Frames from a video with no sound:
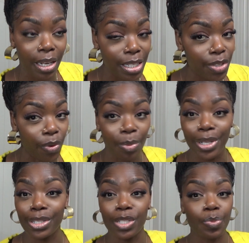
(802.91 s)
easy for me
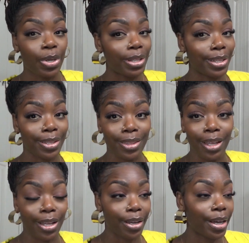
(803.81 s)
to just put
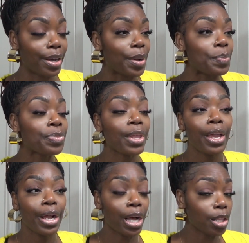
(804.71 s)
a
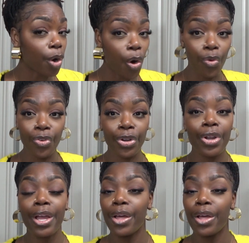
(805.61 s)
color over.